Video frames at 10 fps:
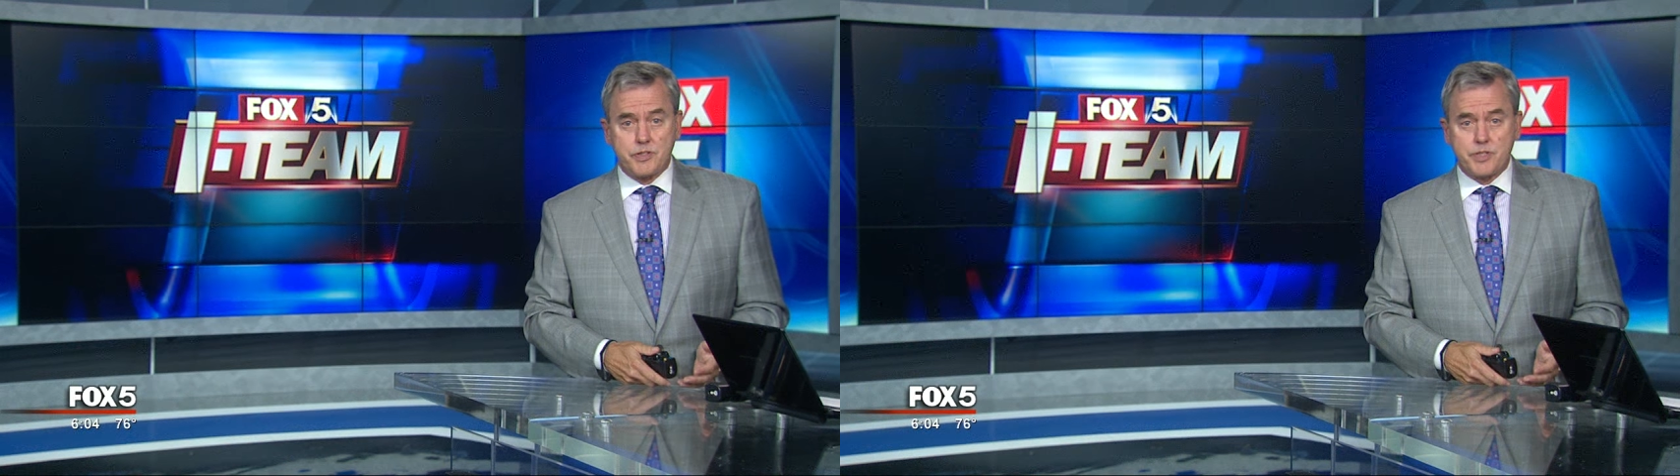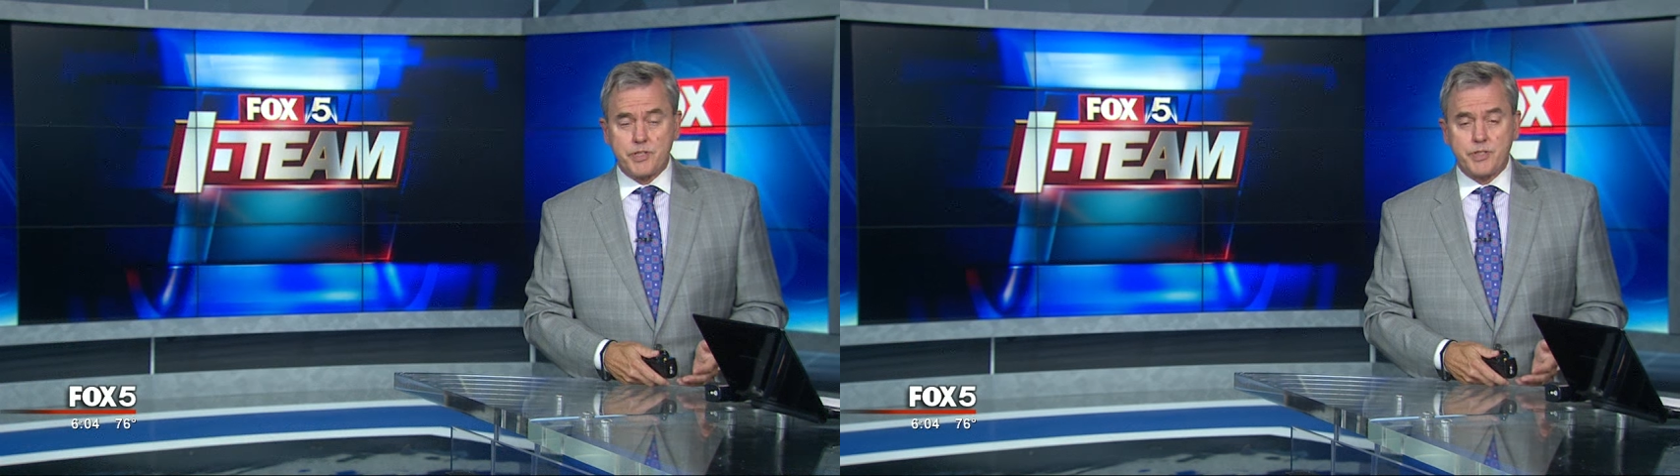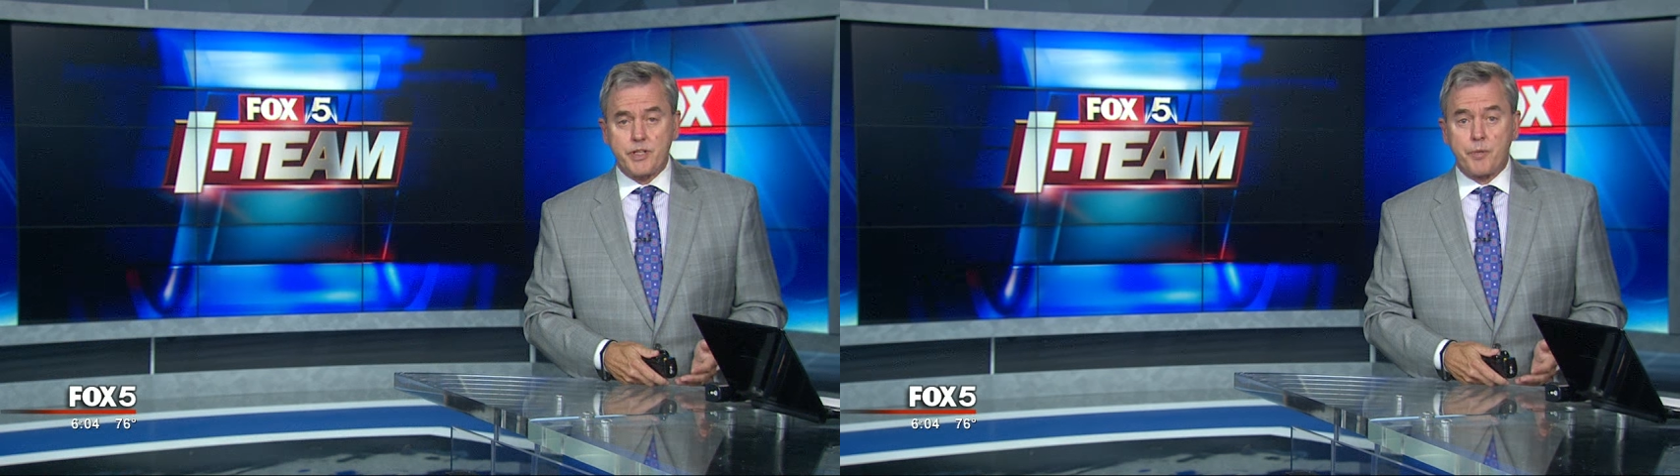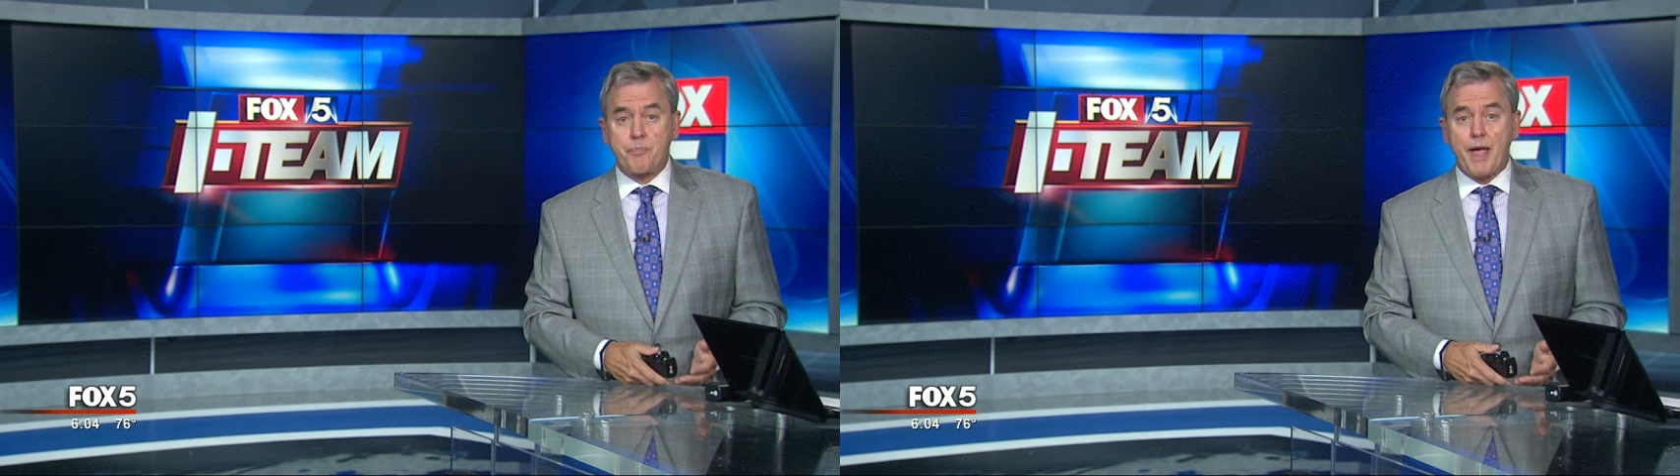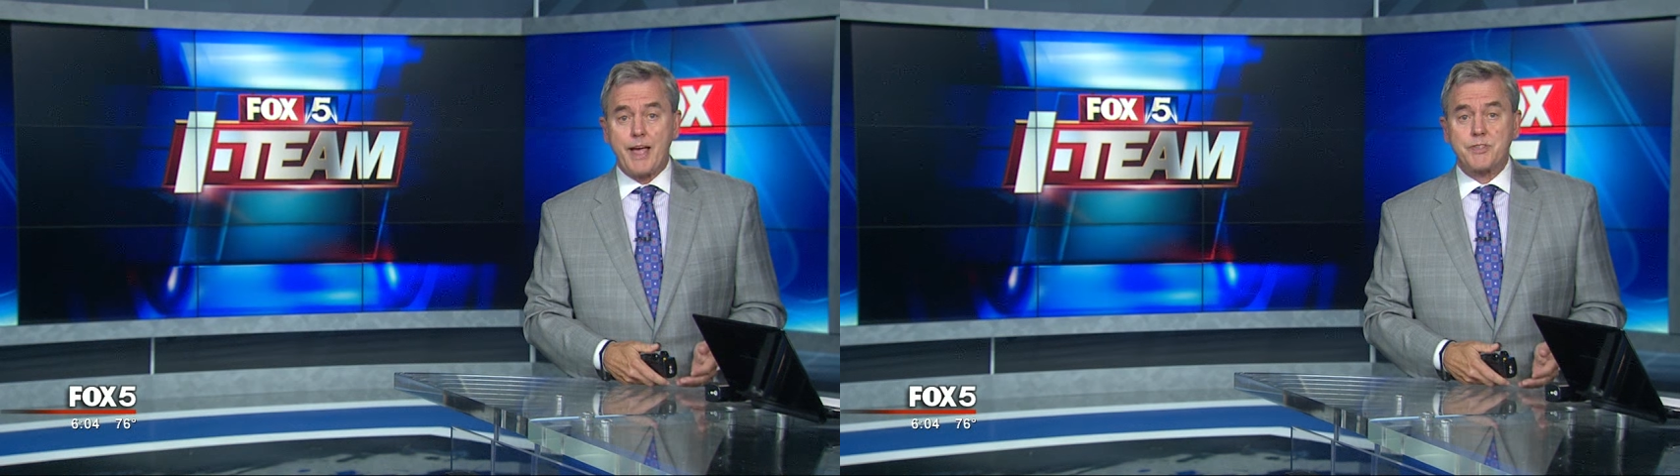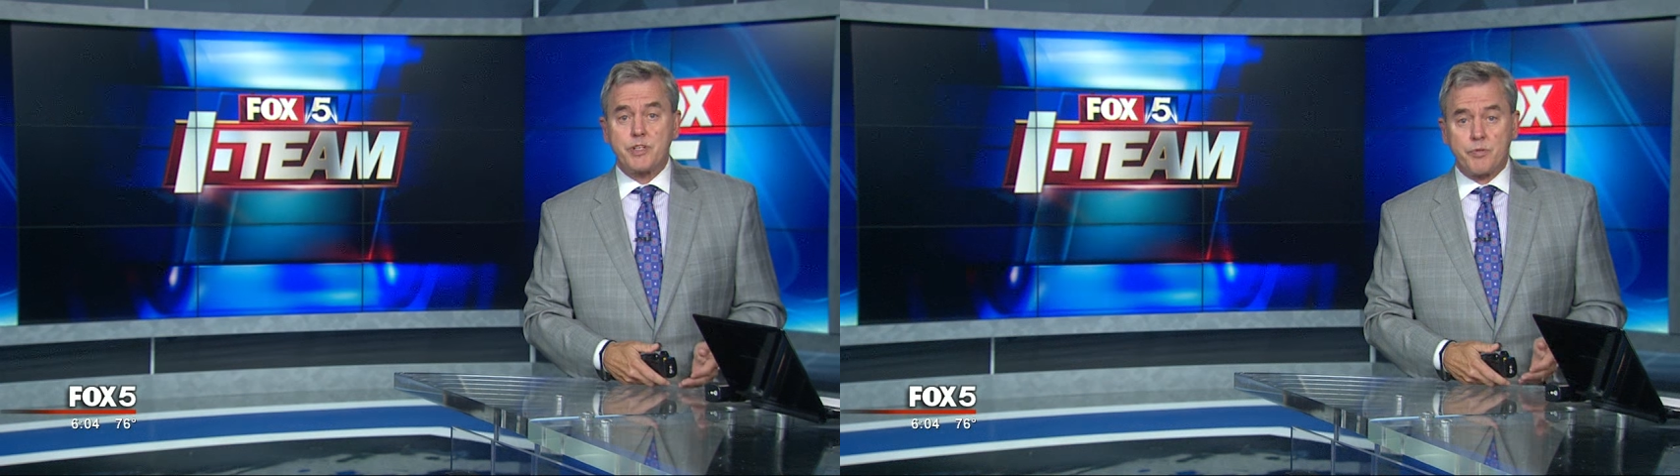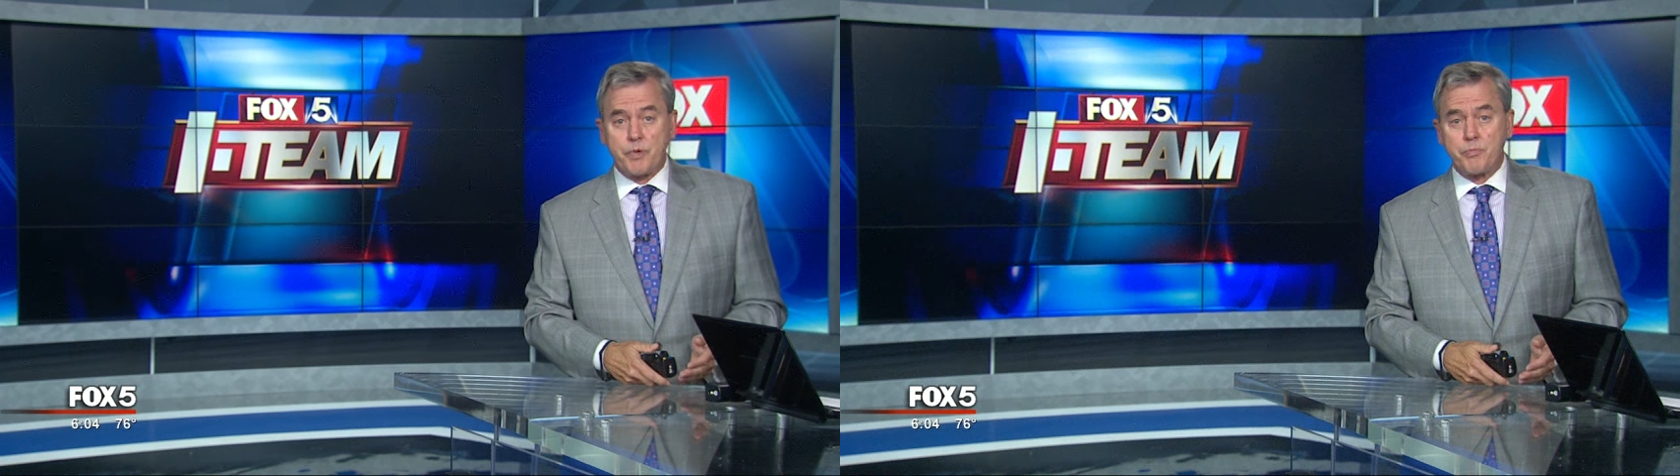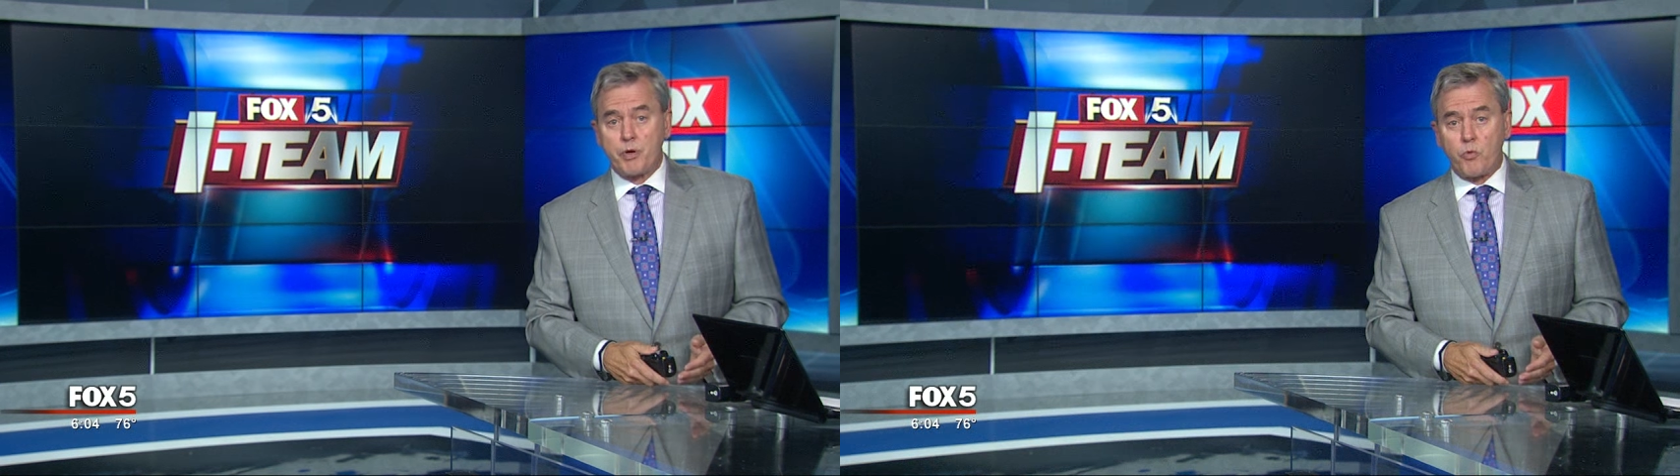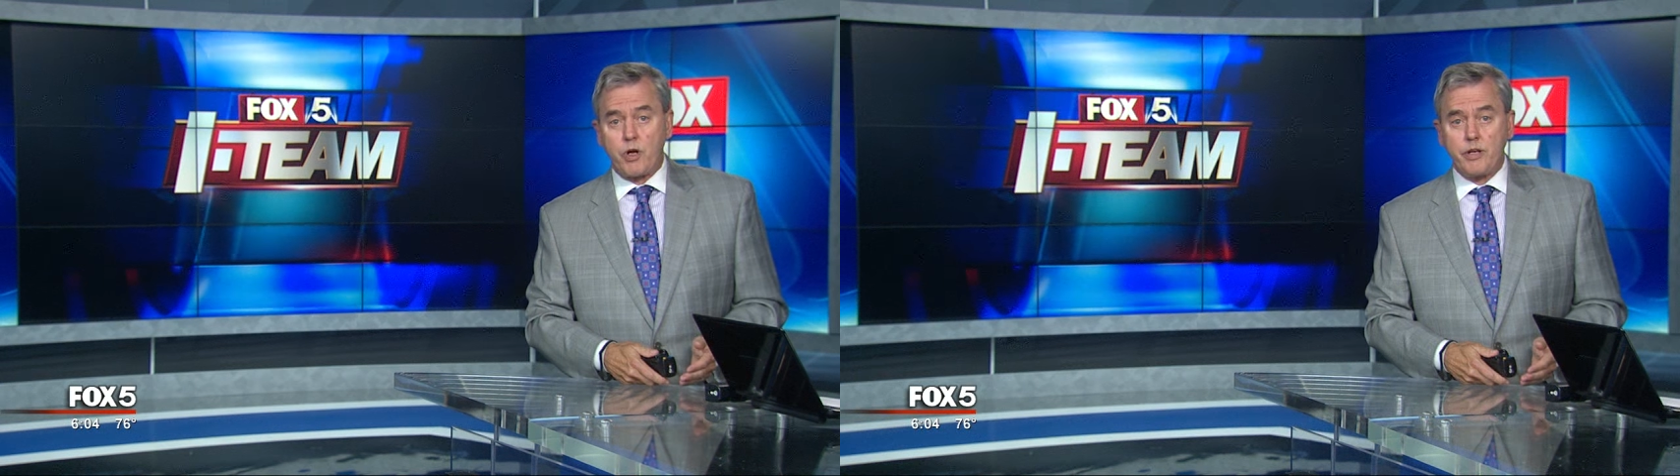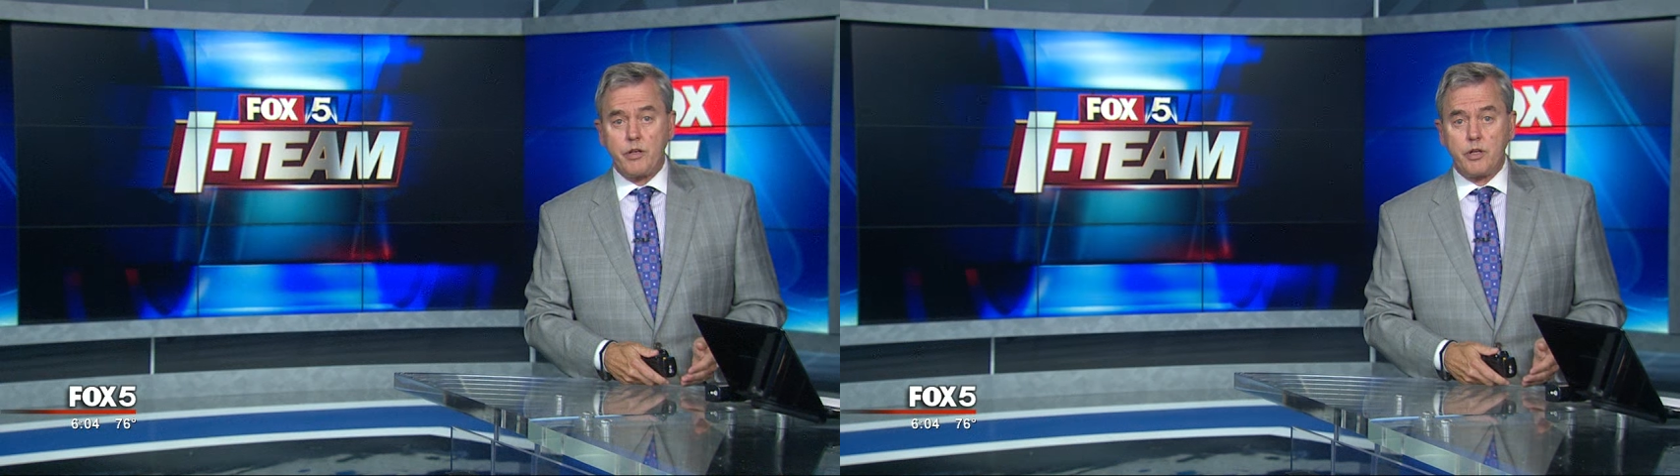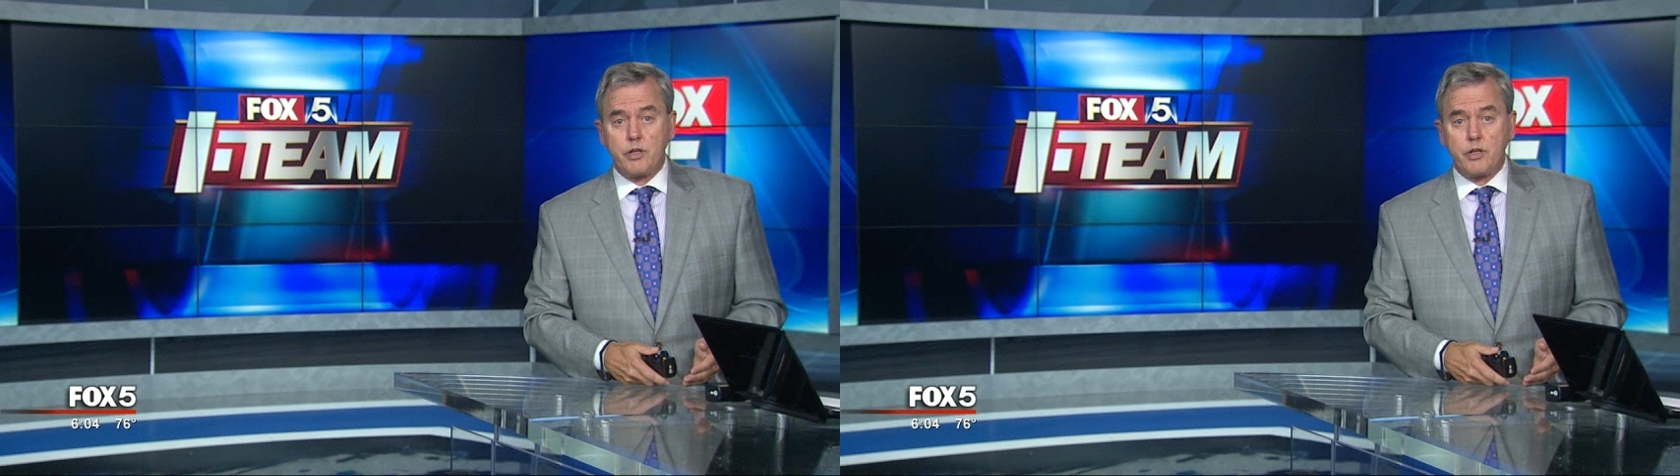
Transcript: insisting that passing Amendment 1